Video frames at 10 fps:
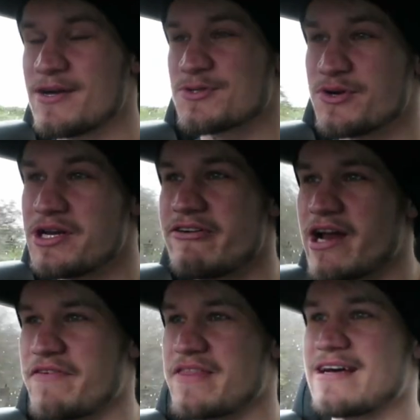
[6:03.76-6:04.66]
miles or near
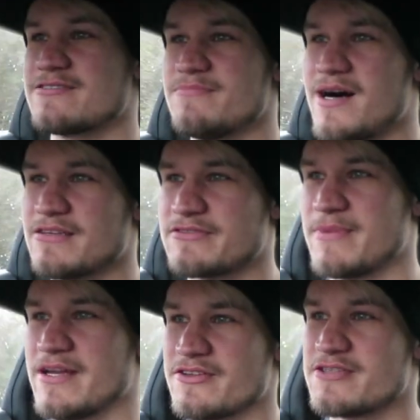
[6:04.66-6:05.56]
enough a thousand miles
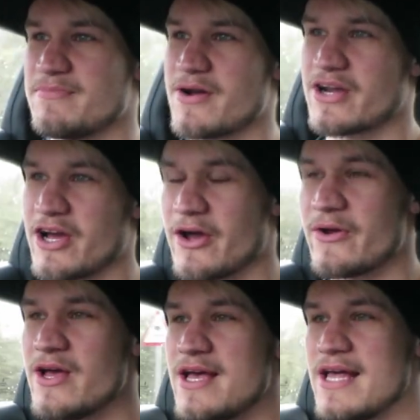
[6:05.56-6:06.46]
from London to
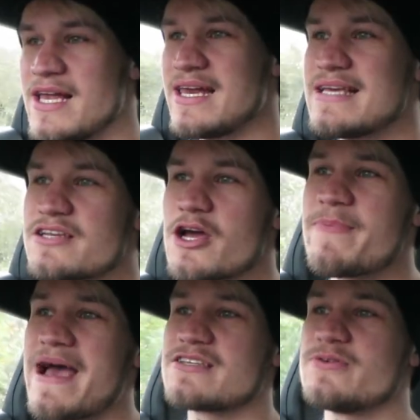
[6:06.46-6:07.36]
Monaco, let's
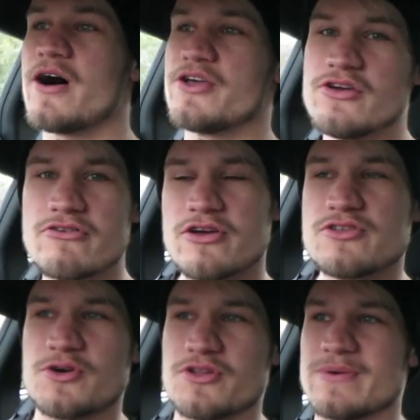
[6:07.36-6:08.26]
go back to our
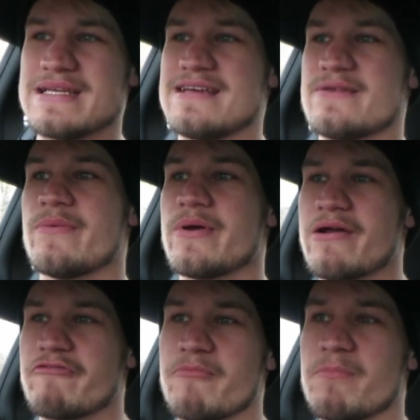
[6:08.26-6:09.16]
Euro tour that we did when we
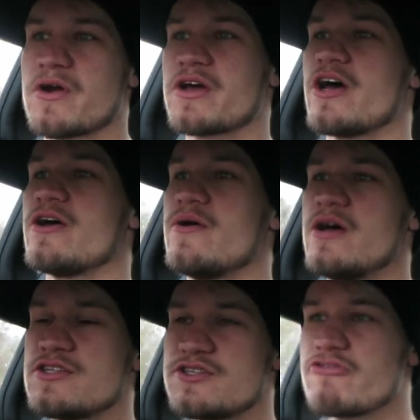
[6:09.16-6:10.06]
went from Monaco
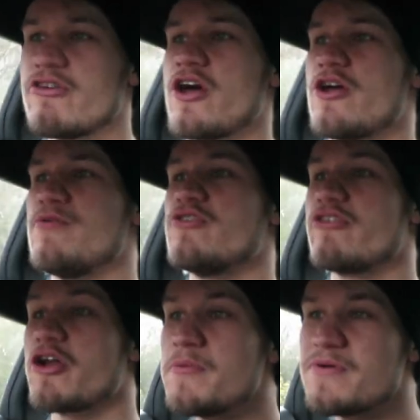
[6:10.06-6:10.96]
to Grenoble,
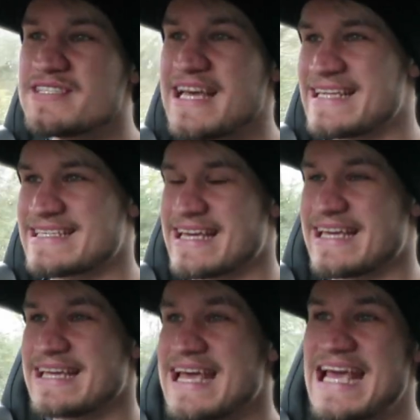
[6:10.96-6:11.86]
Grenoble to
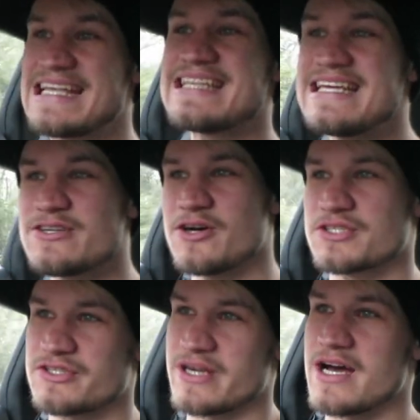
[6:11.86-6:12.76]
Italy, Italy to
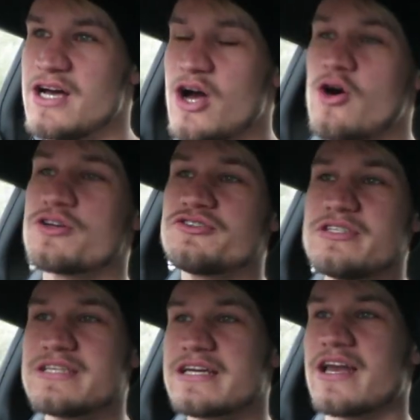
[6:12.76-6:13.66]
Austria,
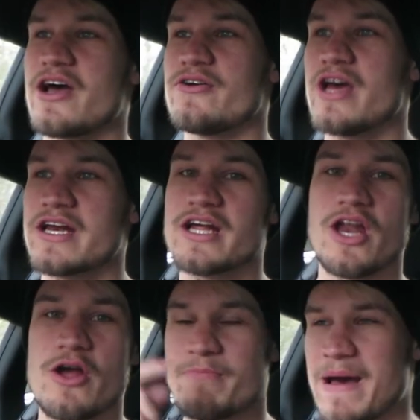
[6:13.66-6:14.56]
Austria to Cologne, and
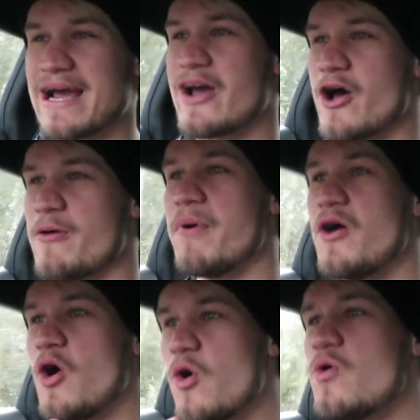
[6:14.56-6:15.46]
Cologne back
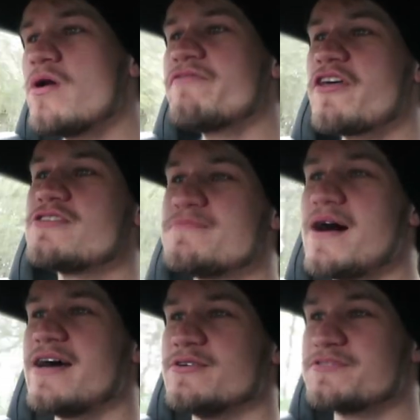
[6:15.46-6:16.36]
home. All of those
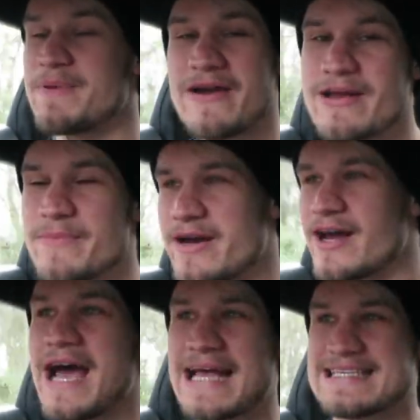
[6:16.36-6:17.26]
miles, bearing in
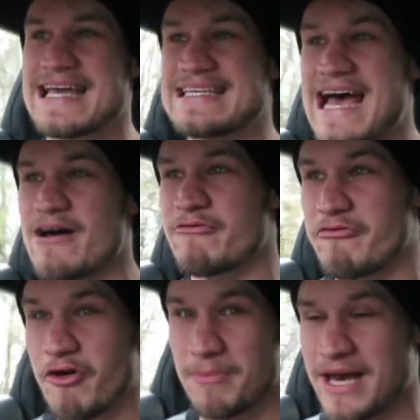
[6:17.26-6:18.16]
mind I had to get down
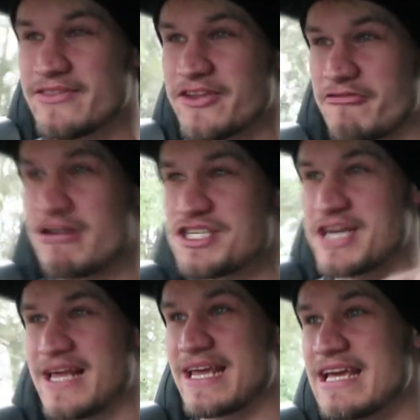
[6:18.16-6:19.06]
from London
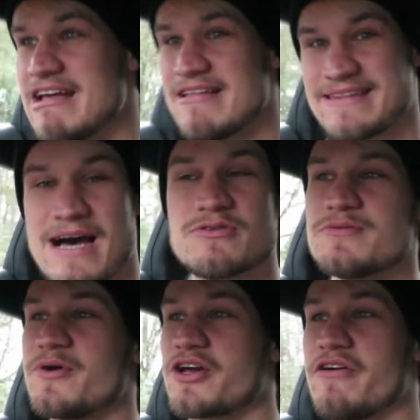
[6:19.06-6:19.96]
originally down
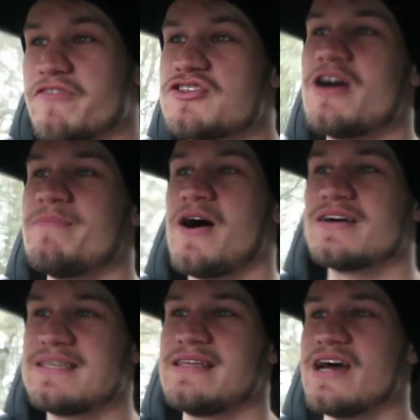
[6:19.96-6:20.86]
to Monaco for Top
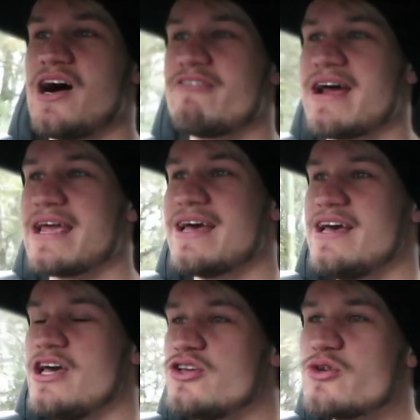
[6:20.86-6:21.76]
Marques in the
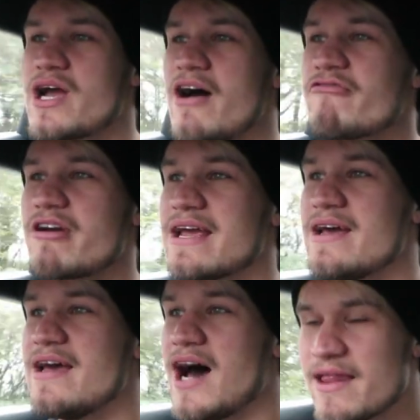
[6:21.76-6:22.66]
R8, you're
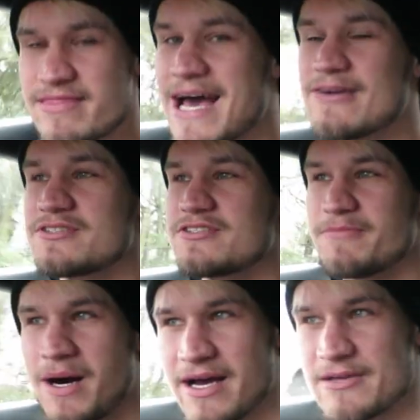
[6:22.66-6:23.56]
covering thousands
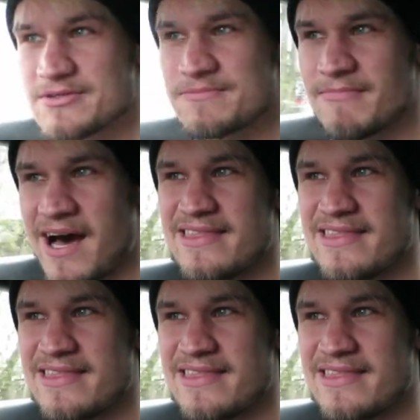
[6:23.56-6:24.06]
of miles.